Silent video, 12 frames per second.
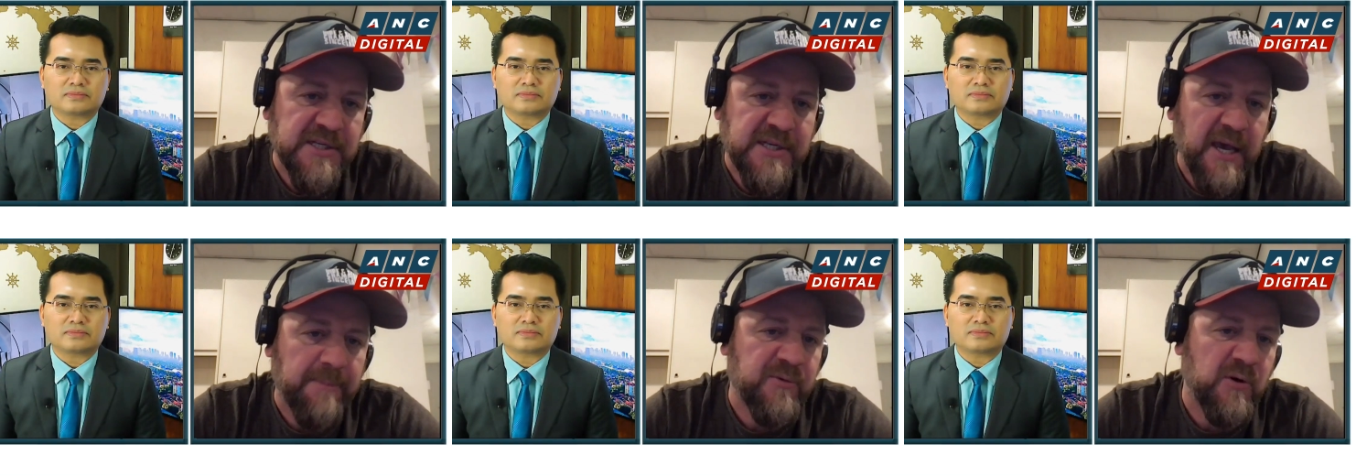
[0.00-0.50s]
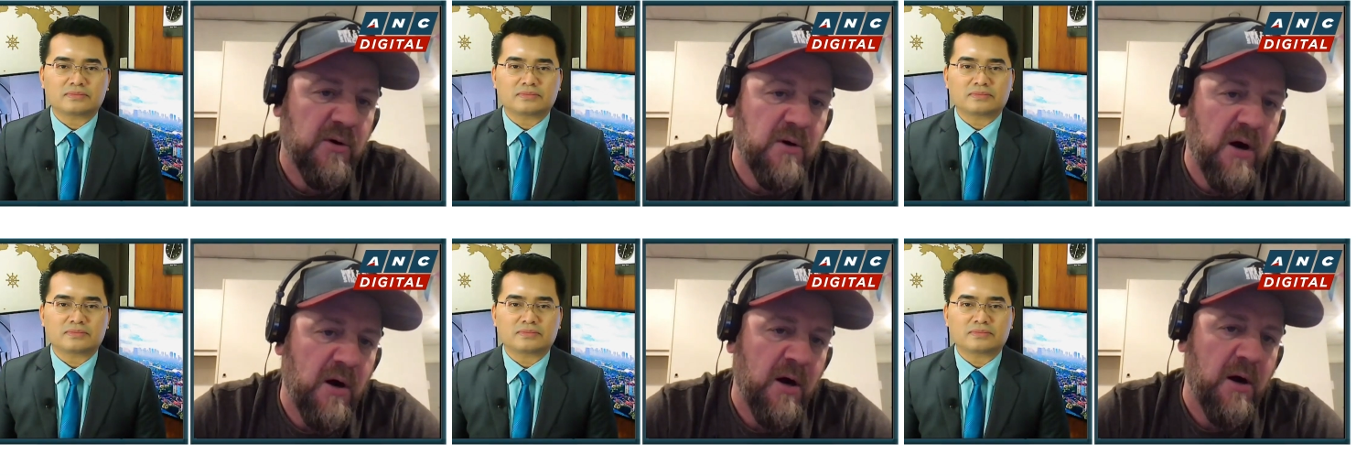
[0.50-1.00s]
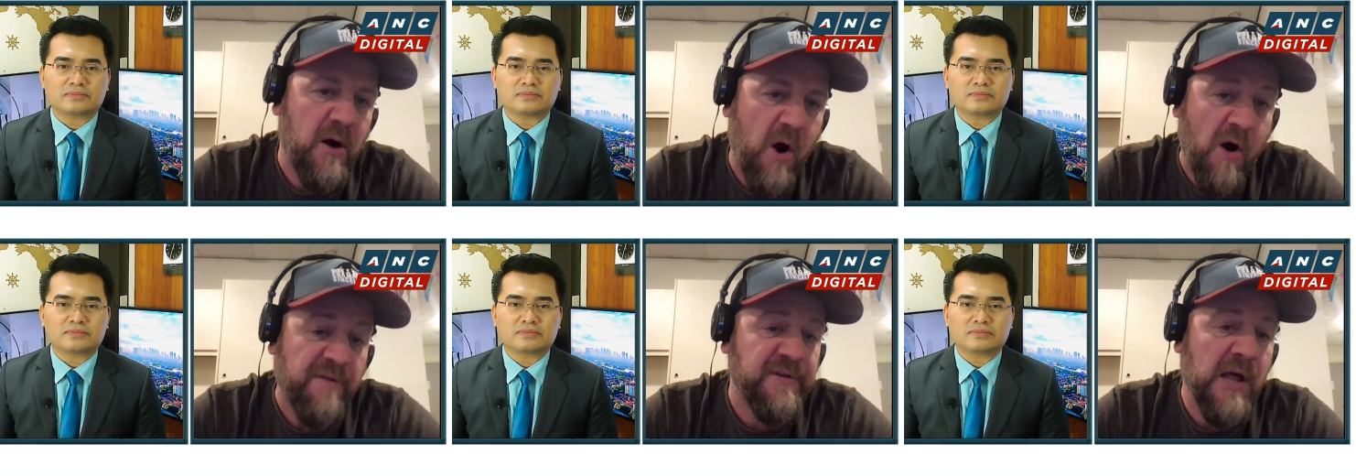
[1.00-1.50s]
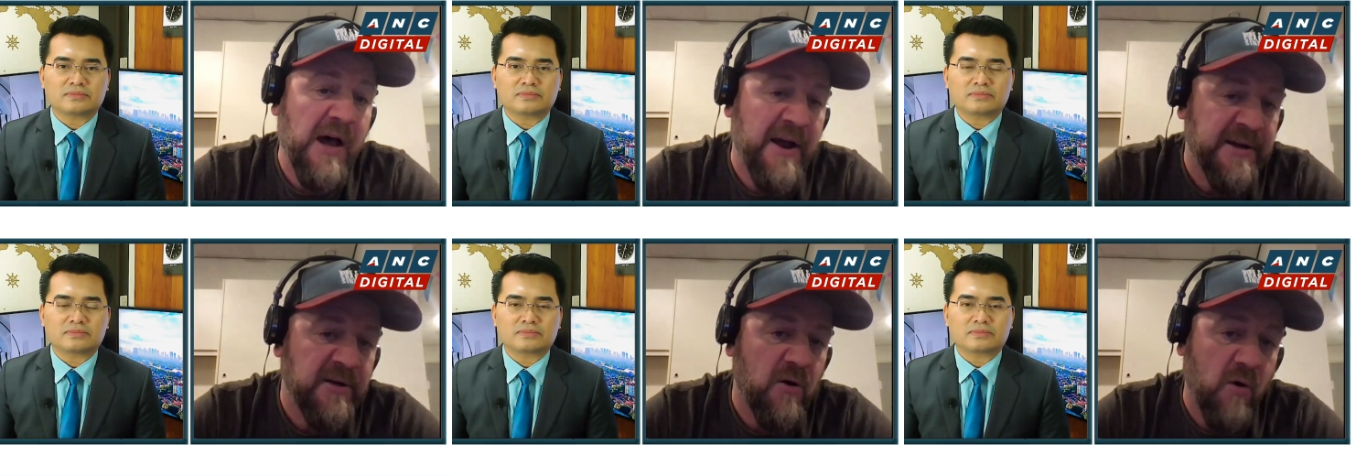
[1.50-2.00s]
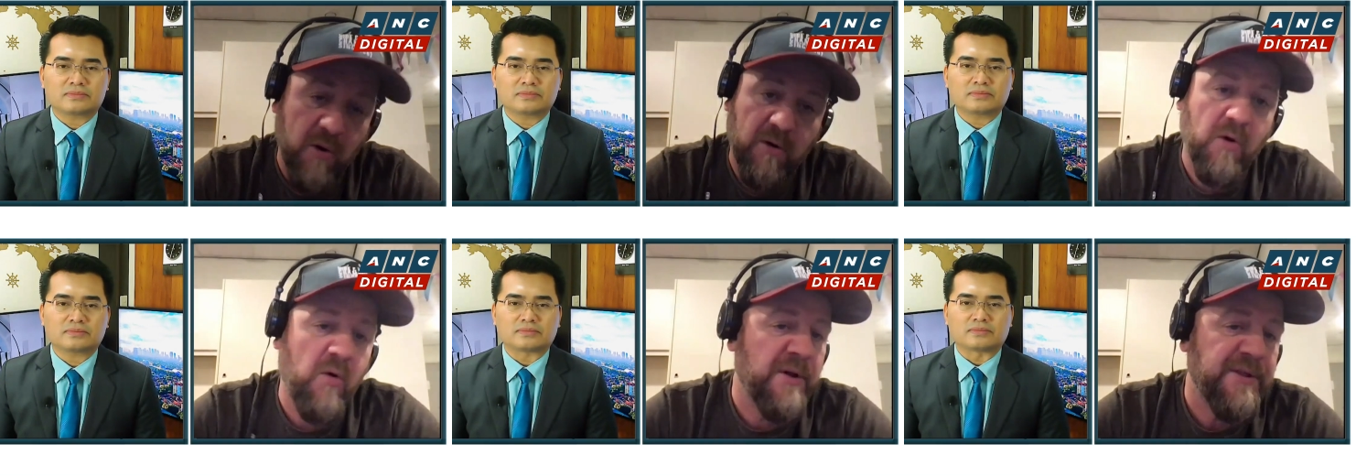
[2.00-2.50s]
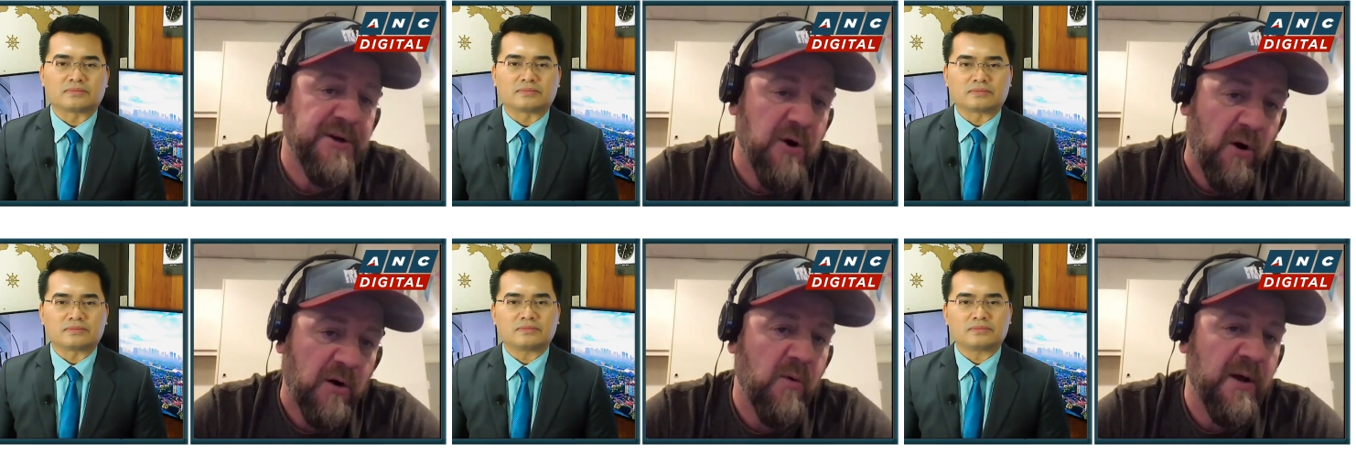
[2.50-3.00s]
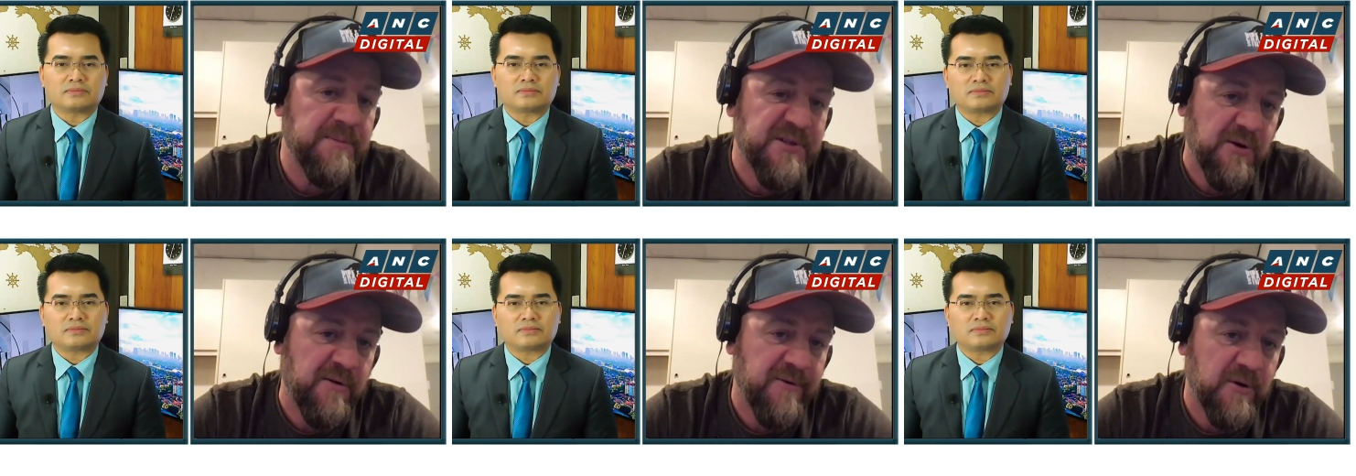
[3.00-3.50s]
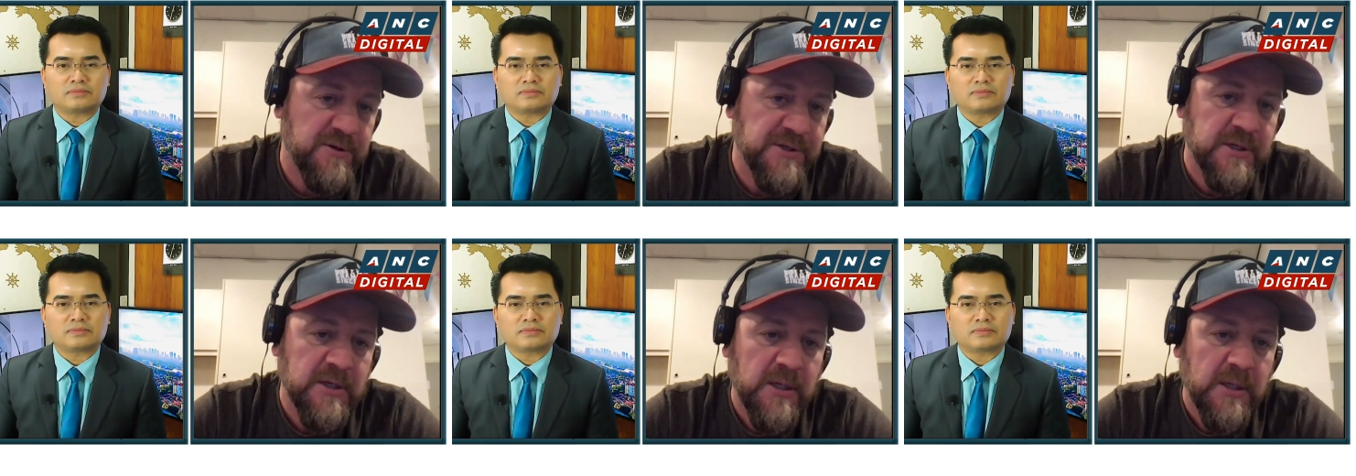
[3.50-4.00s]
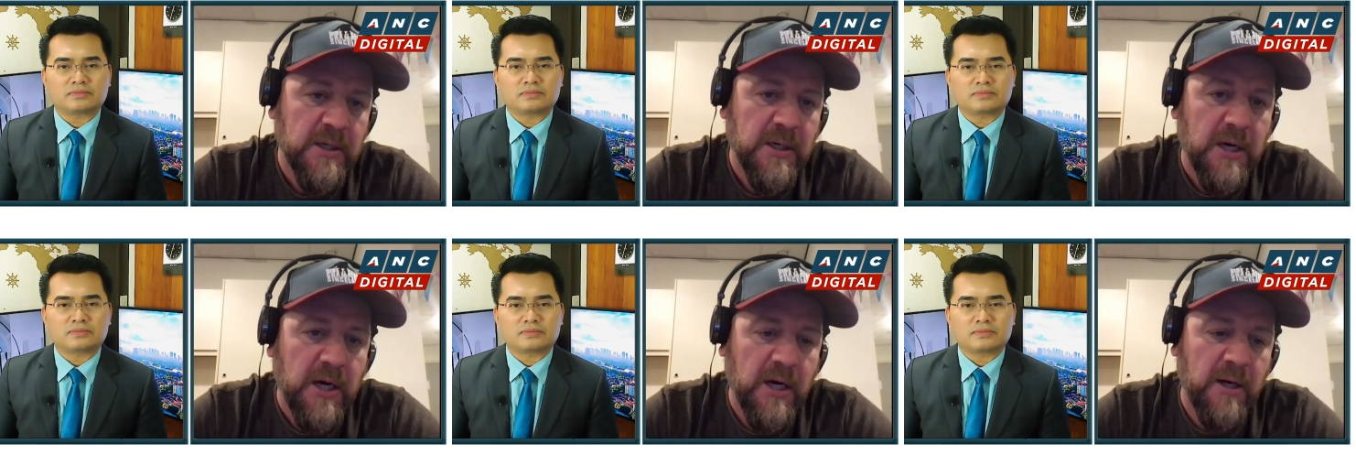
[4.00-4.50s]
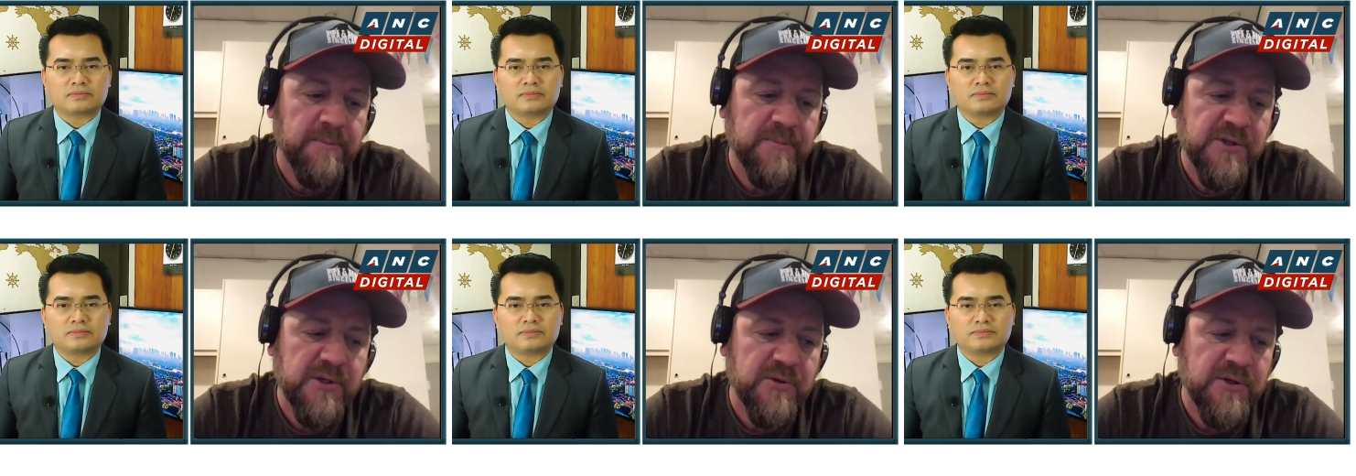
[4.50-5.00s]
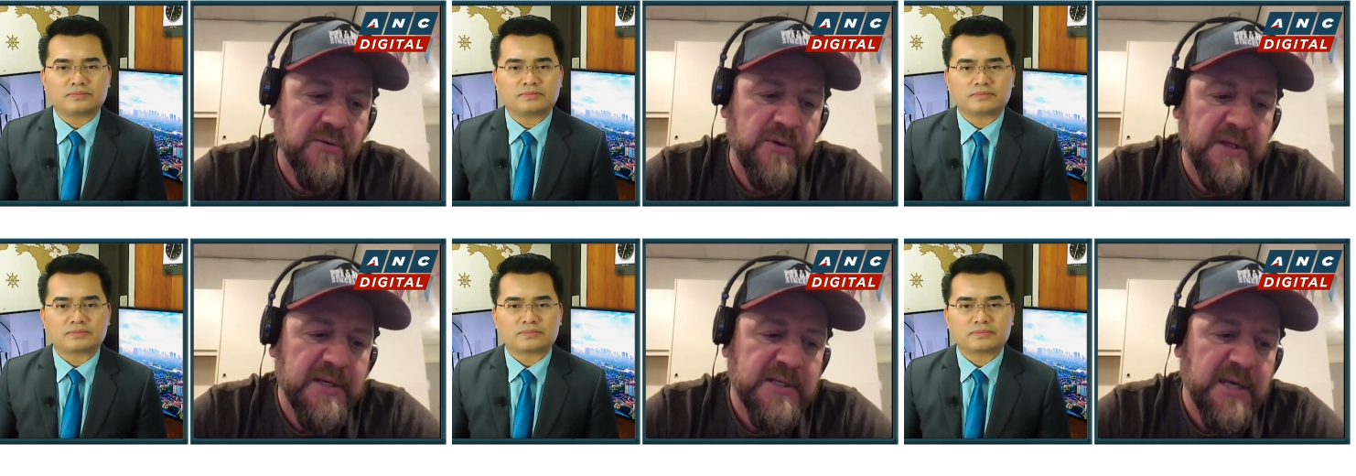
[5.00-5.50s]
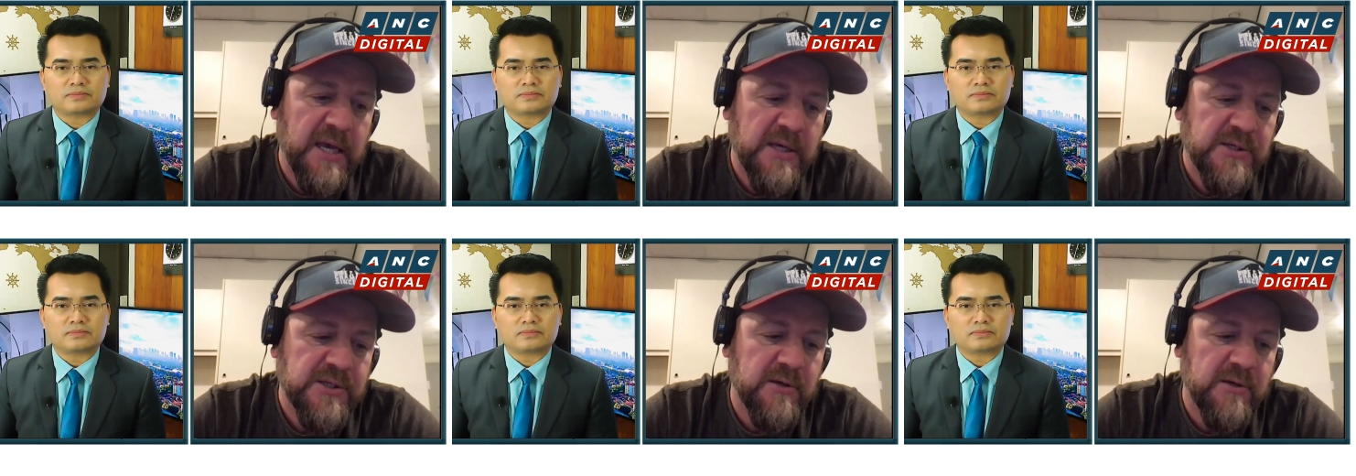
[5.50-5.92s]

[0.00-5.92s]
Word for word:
Speaker 1: is kept uh, offline or on mm-hmm. the dark web servers. Um, so, so in this case,